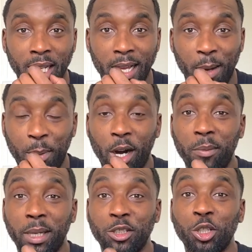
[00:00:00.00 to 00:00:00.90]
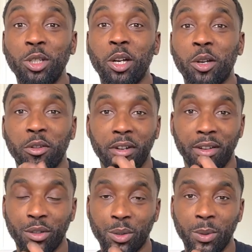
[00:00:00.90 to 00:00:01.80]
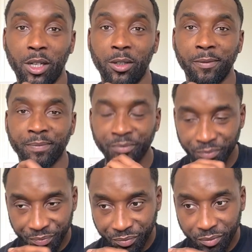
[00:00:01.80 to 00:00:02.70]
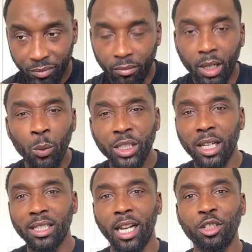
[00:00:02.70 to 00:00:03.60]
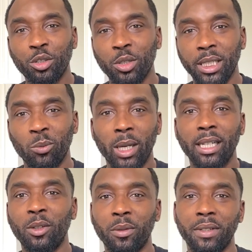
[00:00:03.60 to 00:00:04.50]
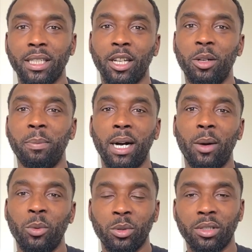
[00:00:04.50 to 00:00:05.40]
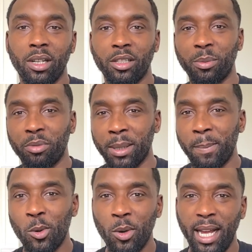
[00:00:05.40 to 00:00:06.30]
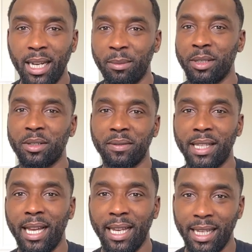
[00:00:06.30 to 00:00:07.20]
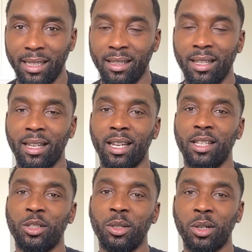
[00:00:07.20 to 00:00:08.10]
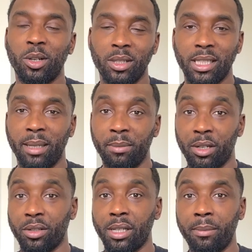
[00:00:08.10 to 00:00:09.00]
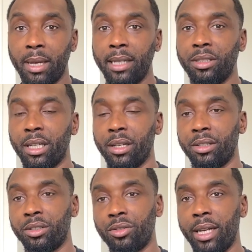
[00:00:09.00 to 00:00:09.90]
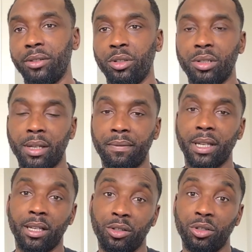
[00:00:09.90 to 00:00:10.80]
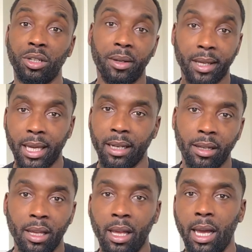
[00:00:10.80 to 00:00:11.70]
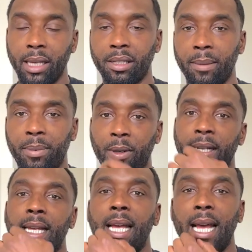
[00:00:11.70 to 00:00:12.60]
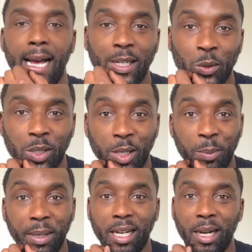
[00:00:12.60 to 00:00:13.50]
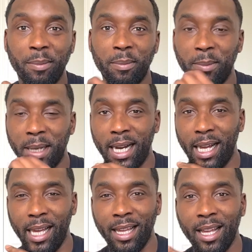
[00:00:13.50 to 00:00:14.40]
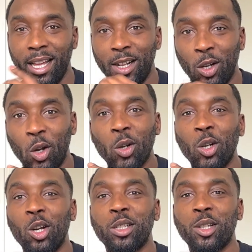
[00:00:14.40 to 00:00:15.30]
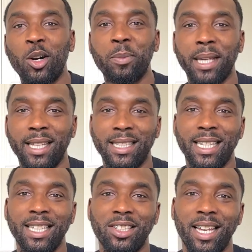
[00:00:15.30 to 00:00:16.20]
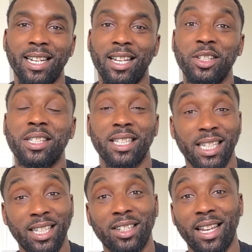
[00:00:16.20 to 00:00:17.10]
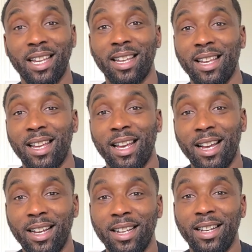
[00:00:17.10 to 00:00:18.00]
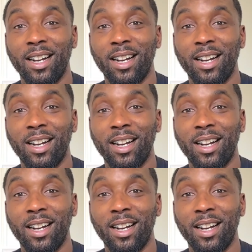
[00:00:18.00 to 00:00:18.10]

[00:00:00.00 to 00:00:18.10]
a part of my judo career as well, which I touched on in one little video, but I will start to bring more elements of that in to the content, because I'm actually going to try and do something in judo again at some point, and also pick up my long lost hobby in DJing. I used to DJ. I